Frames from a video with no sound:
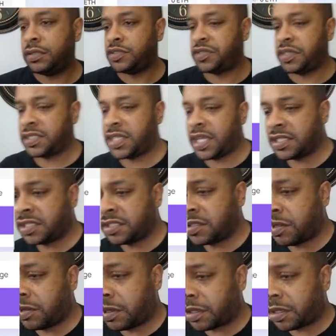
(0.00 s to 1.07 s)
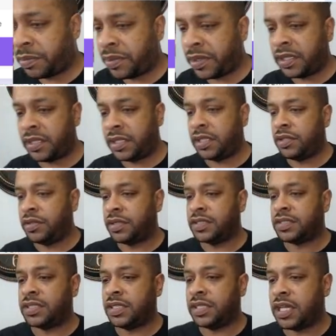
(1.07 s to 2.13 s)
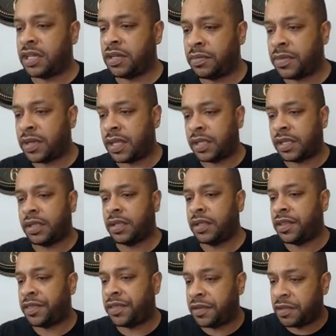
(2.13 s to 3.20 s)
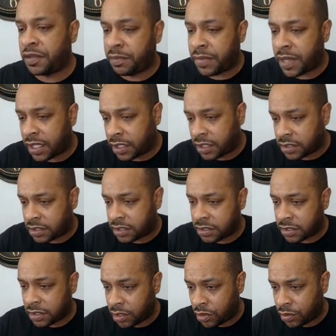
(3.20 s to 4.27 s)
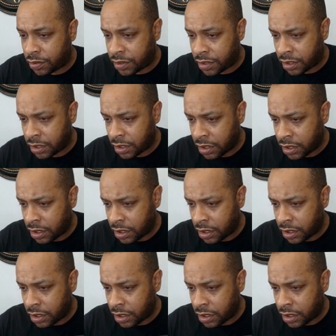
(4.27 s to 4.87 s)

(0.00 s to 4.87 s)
transaction is no longer pending. You can see now my Ethereum balance is lower.